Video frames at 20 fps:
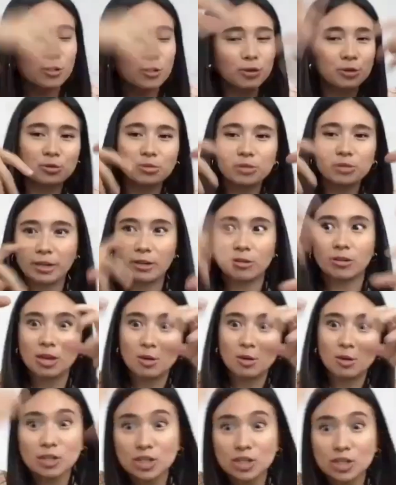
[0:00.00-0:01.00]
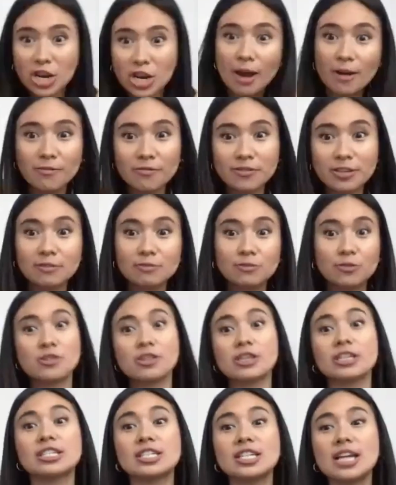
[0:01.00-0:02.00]
through like, okay, which outfit for
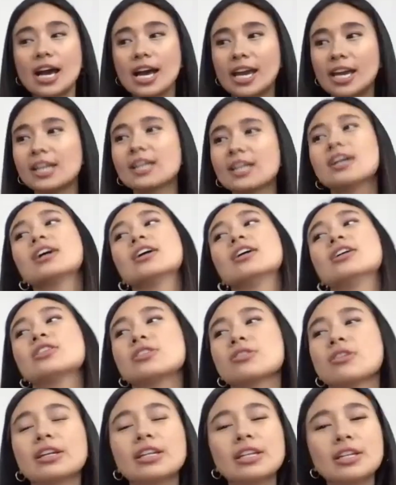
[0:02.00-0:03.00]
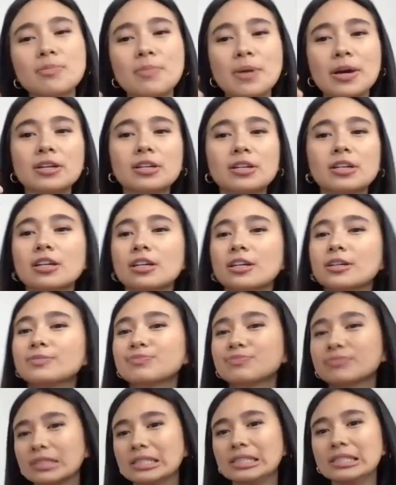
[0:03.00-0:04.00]
this night? So I need a
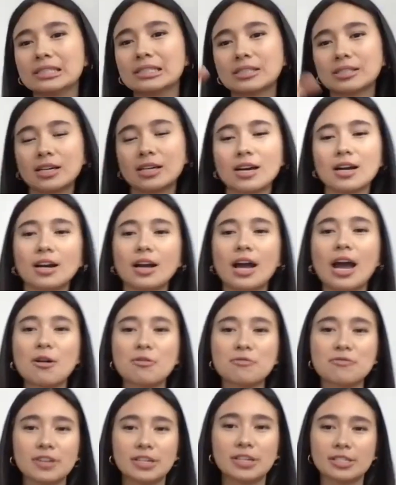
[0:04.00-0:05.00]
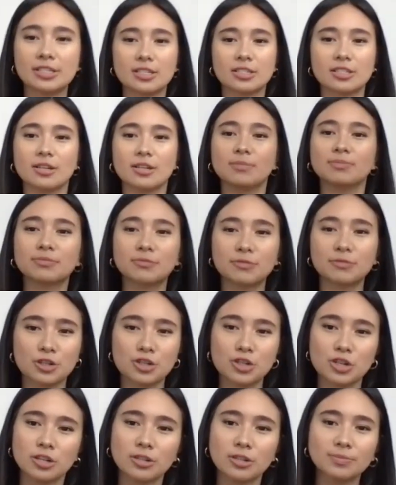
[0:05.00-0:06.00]
better outfit system for
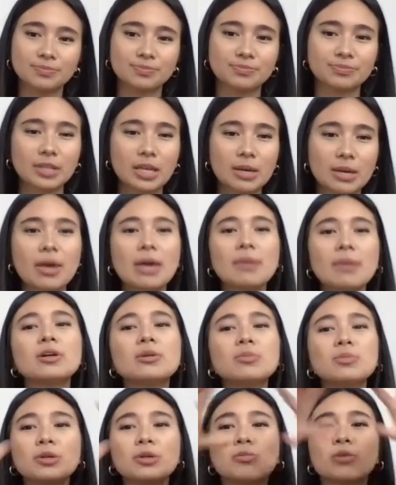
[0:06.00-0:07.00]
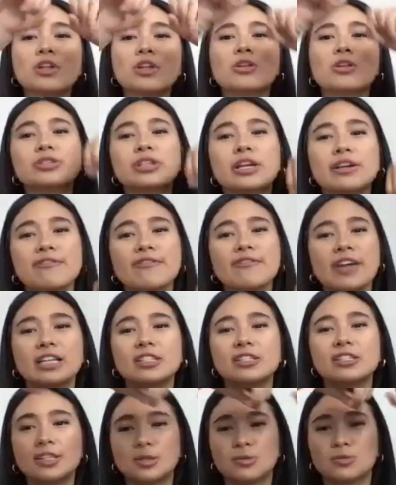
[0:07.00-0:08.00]
sure. Maybe I'll bring one of those like
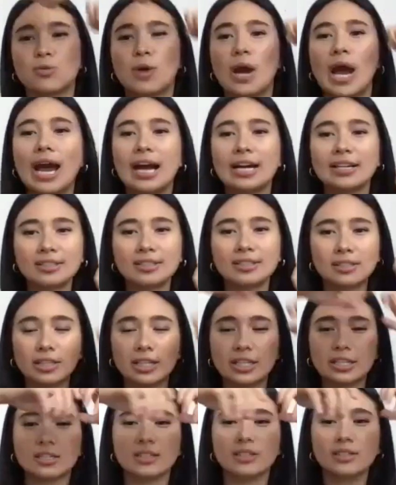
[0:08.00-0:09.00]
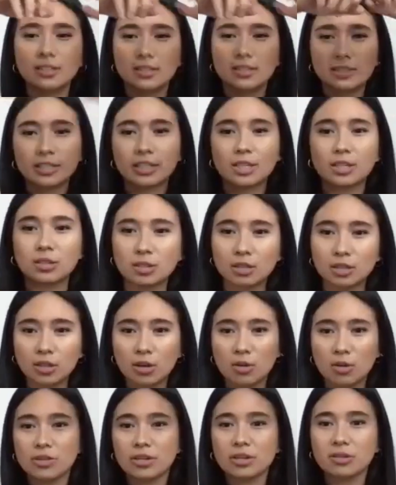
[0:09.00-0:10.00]
fancy racks, like a
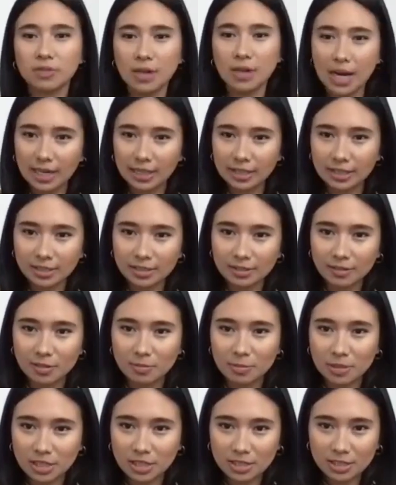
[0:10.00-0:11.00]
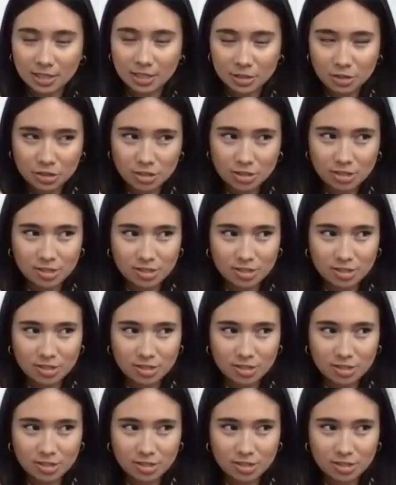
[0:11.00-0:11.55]
clothing rack, you know what I mean? And just